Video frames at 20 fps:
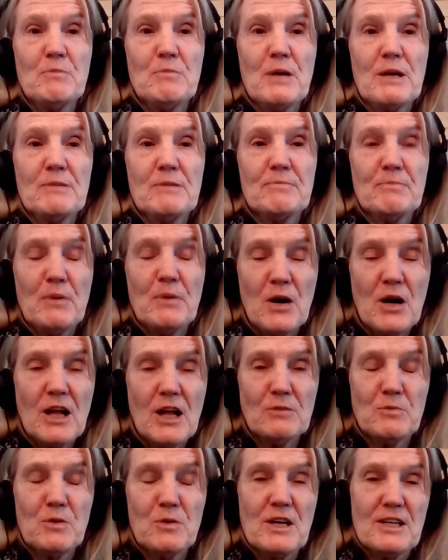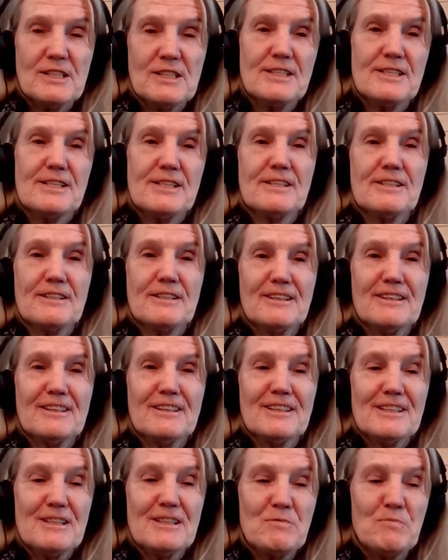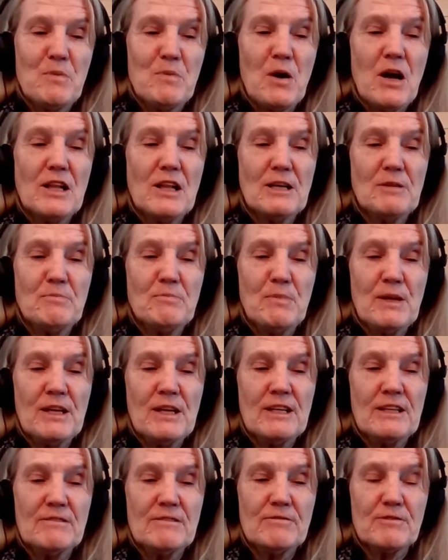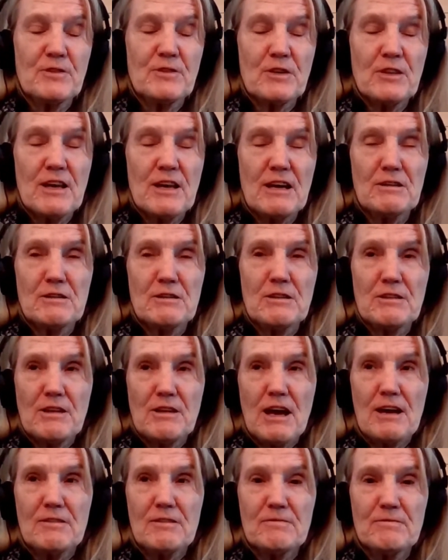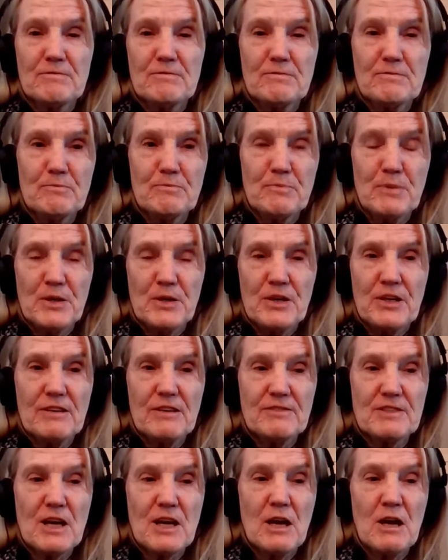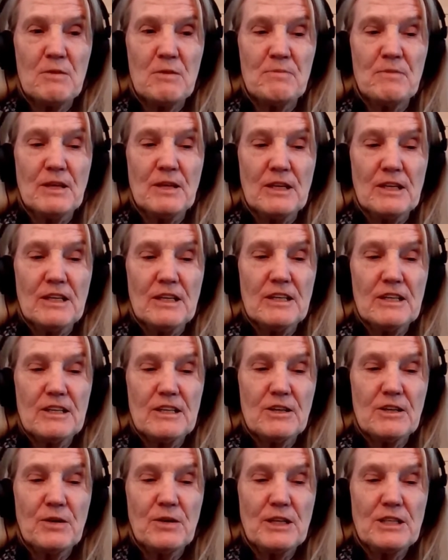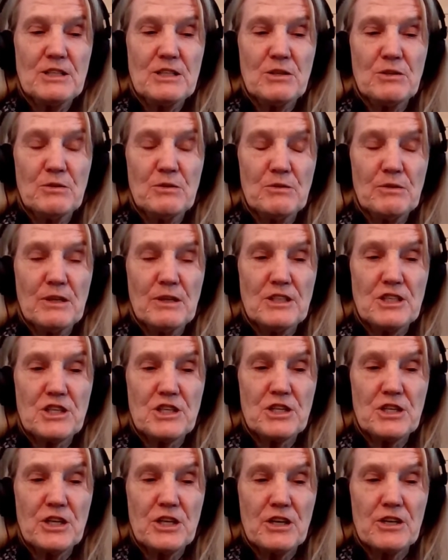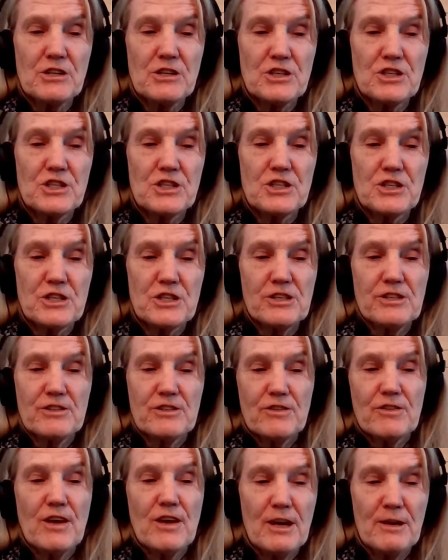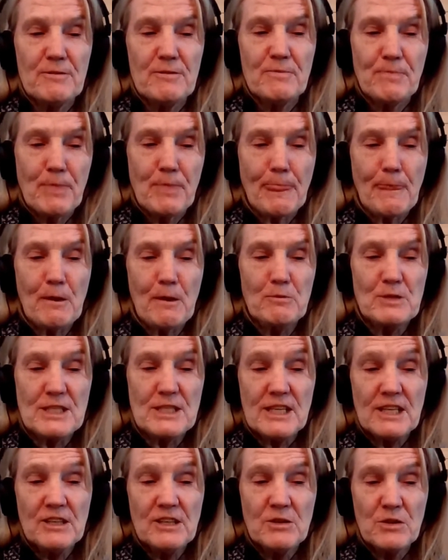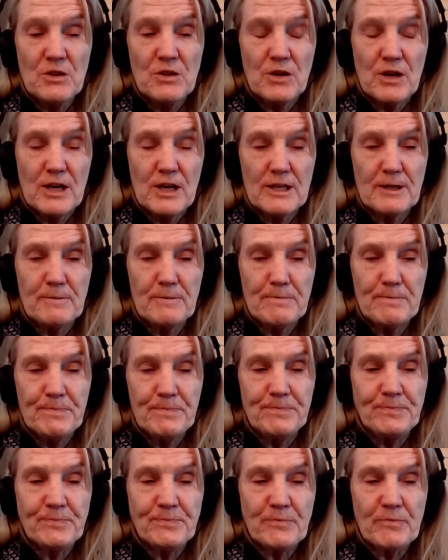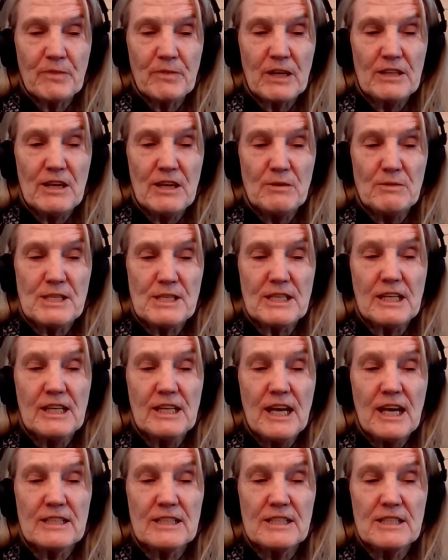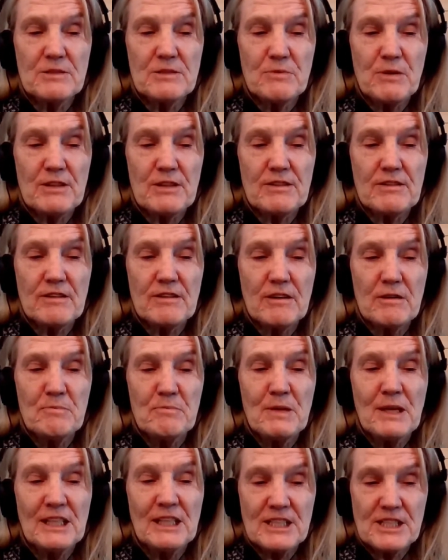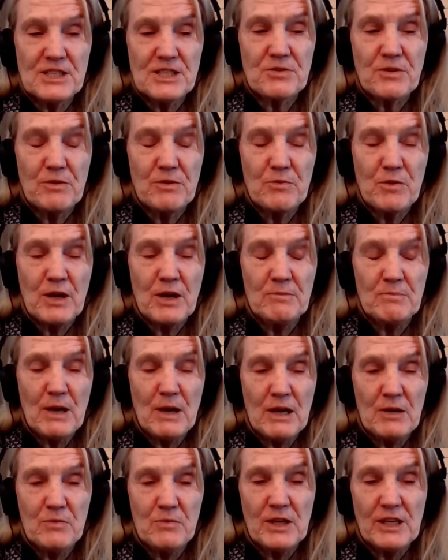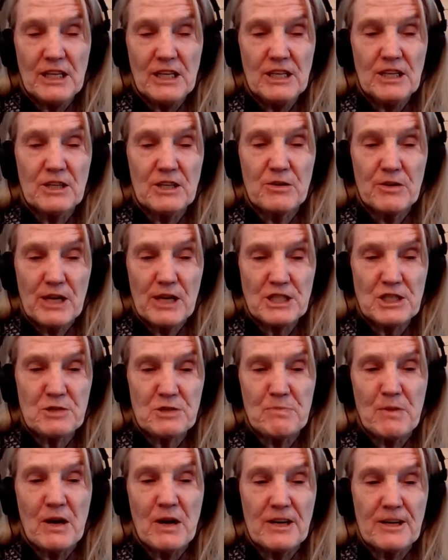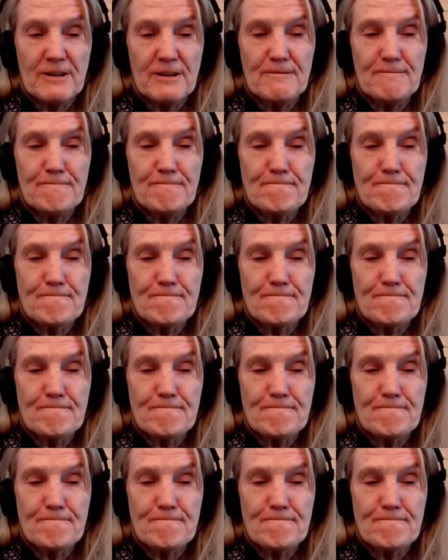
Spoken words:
but Paul was. Paul had been, for that period of time, going to a church that was in New York that was connected with a ministry run by Juanita Kretschmar.